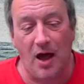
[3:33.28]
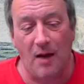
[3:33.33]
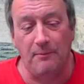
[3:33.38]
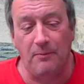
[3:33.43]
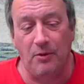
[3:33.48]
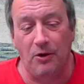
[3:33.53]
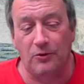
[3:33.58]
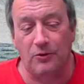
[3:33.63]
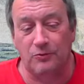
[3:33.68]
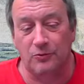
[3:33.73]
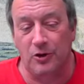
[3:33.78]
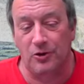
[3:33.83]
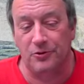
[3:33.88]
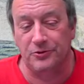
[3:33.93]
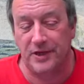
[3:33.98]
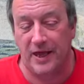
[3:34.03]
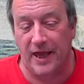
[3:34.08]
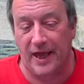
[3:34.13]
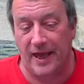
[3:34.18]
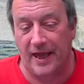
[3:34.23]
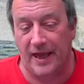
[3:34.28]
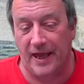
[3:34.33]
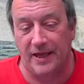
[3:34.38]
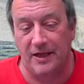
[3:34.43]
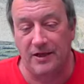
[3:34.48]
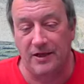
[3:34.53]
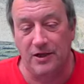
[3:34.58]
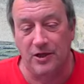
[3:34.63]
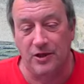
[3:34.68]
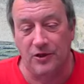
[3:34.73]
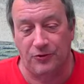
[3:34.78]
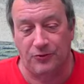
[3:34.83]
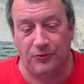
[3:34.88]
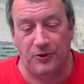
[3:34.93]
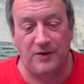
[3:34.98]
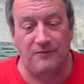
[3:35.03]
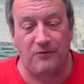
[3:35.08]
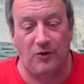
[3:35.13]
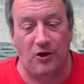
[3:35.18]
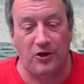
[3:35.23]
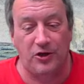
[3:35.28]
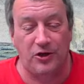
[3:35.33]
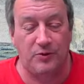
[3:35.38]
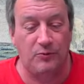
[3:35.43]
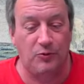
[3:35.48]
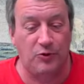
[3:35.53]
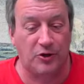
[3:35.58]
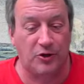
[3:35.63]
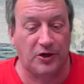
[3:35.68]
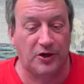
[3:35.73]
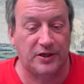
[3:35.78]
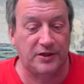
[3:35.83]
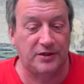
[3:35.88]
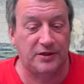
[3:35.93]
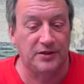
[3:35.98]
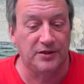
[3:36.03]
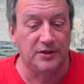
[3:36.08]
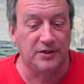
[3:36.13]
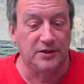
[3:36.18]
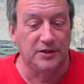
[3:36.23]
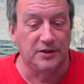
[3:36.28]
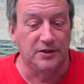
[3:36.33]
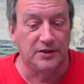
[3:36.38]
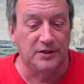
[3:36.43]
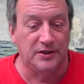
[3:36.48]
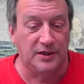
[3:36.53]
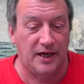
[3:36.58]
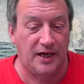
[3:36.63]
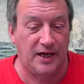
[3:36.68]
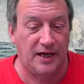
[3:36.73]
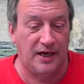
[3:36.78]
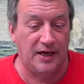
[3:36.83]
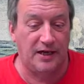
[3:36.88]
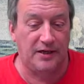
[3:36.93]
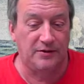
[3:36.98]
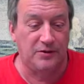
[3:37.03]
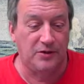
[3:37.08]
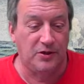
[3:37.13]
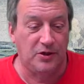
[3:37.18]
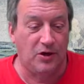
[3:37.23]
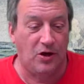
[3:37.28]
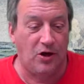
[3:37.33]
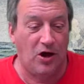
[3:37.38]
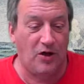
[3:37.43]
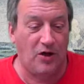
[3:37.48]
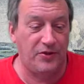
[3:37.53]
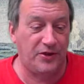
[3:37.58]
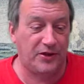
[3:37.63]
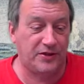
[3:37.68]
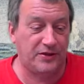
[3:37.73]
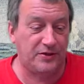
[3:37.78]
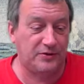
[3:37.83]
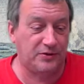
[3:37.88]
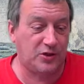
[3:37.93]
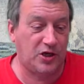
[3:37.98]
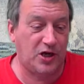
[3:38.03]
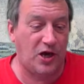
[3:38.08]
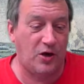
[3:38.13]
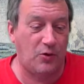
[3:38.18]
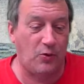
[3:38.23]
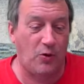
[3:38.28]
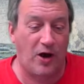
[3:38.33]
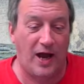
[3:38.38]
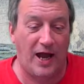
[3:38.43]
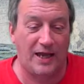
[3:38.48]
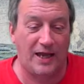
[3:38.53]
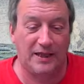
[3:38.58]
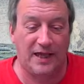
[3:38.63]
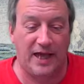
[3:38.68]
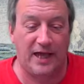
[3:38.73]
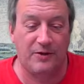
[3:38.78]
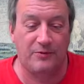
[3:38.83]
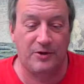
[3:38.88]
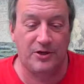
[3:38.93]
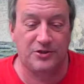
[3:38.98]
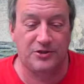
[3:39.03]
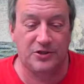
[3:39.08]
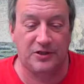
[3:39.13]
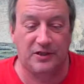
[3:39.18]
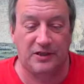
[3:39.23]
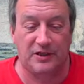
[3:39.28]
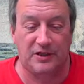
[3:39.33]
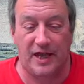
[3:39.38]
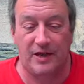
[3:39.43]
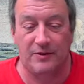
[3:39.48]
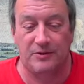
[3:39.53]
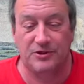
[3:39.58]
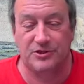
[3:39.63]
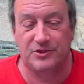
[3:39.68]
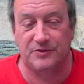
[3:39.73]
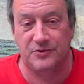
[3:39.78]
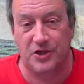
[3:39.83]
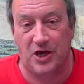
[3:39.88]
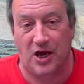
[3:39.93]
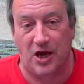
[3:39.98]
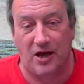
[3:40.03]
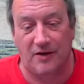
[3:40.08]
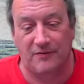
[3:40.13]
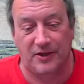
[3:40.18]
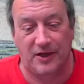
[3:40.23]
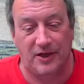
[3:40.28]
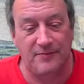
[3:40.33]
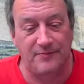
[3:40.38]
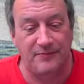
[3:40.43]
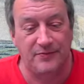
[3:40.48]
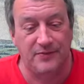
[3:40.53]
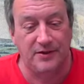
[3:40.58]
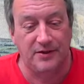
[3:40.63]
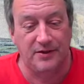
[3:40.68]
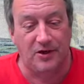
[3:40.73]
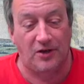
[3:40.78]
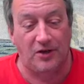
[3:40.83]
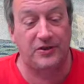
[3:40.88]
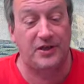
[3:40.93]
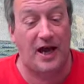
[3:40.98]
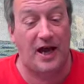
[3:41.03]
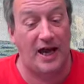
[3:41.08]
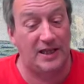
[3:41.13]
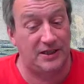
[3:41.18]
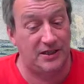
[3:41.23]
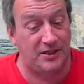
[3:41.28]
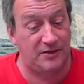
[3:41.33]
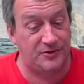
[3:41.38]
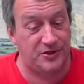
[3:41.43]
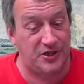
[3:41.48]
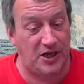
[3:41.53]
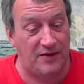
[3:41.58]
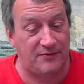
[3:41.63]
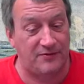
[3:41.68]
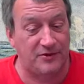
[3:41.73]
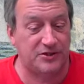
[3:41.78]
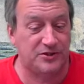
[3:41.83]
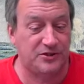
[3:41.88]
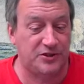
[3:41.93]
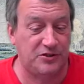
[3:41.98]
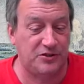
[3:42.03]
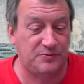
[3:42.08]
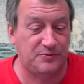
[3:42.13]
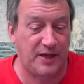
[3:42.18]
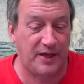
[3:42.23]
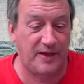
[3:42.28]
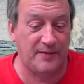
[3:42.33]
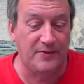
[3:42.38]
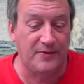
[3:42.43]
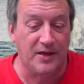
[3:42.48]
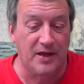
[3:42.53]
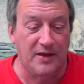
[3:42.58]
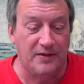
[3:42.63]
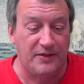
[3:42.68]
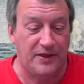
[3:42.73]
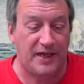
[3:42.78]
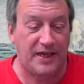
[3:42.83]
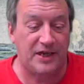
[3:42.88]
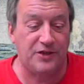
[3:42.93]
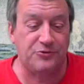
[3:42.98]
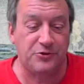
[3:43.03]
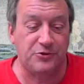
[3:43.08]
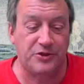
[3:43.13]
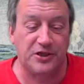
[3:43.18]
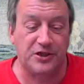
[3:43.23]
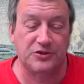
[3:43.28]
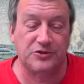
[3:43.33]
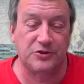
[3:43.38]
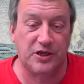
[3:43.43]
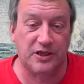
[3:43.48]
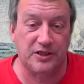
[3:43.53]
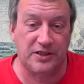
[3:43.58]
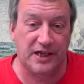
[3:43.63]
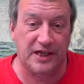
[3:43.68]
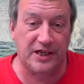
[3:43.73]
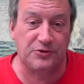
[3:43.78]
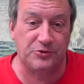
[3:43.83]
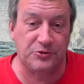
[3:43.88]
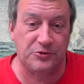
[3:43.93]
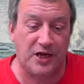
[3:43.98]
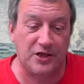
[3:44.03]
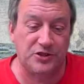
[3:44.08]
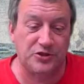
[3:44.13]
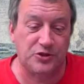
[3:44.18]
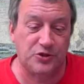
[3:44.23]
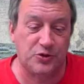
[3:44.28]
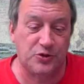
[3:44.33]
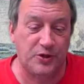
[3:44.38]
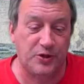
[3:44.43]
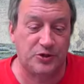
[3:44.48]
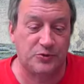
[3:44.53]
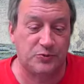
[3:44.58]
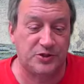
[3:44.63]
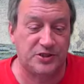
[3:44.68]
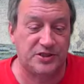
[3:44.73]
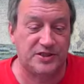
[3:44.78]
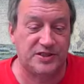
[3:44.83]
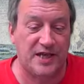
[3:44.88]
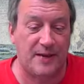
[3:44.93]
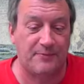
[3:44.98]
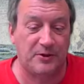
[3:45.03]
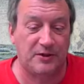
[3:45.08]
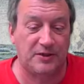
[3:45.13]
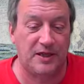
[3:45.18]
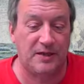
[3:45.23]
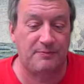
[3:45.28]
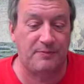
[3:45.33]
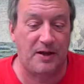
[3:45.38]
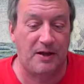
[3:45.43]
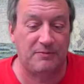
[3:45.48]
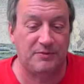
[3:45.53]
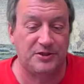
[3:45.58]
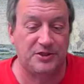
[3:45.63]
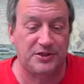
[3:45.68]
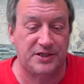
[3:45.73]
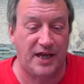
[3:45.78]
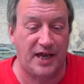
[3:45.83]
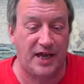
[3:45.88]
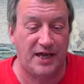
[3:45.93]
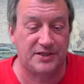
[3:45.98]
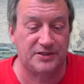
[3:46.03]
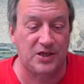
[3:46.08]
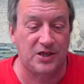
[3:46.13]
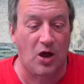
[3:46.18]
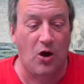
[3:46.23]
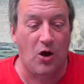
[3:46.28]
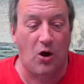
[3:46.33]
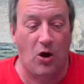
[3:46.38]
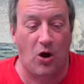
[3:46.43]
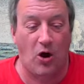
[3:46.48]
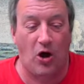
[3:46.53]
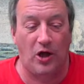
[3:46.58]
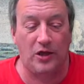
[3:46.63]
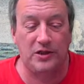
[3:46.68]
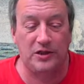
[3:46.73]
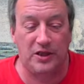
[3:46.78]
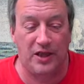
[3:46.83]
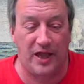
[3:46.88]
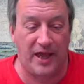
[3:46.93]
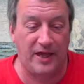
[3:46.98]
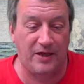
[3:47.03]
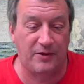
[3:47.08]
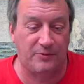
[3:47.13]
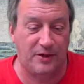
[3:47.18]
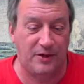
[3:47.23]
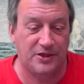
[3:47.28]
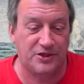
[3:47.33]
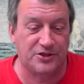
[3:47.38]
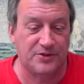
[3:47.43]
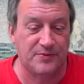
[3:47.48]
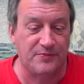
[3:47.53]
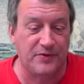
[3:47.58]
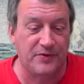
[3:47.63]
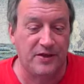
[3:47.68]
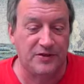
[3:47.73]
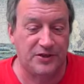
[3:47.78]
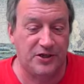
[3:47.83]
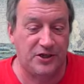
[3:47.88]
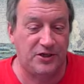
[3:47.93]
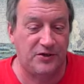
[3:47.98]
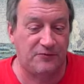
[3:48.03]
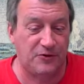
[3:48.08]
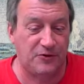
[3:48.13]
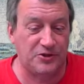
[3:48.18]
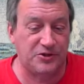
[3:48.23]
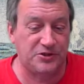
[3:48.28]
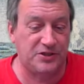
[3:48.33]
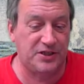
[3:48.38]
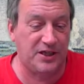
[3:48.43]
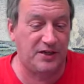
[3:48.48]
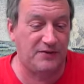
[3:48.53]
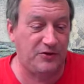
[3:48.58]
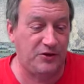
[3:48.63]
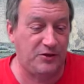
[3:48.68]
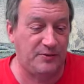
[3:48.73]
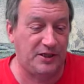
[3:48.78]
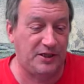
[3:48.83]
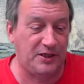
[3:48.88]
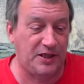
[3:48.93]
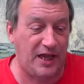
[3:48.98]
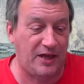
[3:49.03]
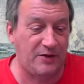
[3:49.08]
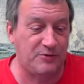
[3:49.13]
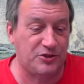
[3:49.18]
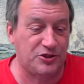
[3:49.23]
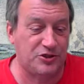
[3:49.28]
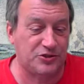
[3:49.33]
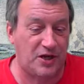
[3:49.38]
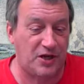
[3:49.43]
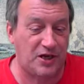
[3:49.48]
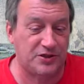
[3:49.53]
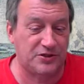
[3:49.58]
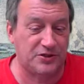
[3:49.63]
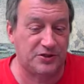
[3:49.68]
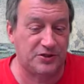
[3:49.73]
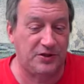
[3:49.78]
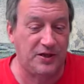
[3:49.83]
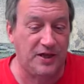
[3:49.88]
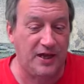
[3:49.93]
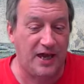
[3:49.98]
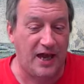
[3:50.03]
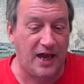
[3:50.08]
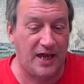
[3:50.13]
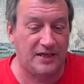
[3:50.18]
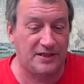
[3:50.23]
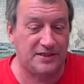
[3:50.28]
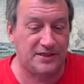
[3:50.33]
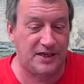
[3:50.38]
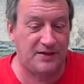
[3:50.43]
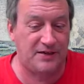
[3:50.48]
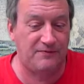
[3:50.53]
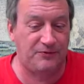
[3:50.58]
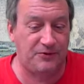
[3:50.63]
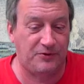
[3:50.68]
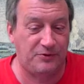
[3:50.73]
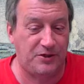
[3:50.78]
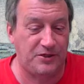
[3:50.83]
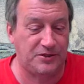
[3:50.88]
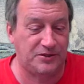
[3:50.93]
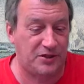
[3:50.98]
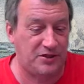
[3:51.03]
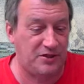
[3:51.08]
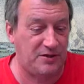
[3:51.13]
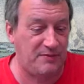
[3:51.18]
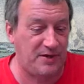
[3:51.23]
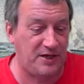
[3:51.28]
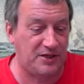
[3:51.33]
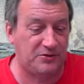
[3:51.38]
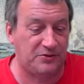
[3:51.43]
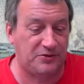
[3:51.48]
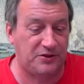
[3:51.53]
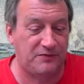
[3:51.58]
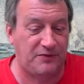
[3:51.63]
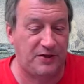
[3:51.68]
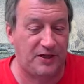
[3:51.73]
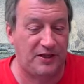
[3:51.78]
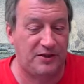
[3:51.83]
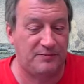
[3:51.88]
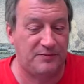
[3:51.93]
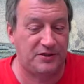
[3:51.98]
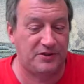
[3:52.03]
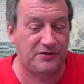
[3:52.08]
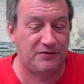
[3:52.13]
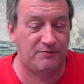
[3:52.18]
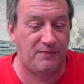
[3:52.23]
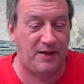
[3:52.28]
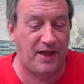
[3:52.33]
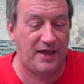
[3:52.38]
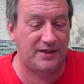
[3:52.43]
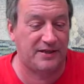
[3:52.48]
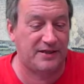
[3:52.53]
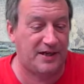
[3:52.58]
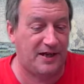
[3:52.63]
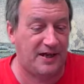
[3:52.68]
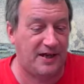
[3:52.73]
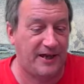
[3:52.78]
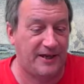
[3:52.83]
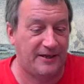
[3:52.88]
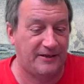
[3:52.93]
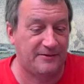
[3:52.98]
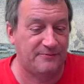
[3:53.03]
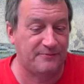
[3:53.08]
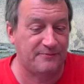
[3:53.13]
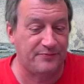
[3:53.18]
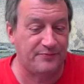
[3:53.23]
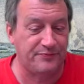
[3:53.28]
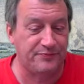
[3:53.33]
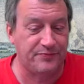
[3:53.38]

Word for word: Humboldt wrote a three volume work uh, on the Kawi language, on the language of Java, on the island of Java, excuse me, the, introdu- the introduction to which was separately published as on language, the diversity of human language structure, and its influence on the mental development of mankind.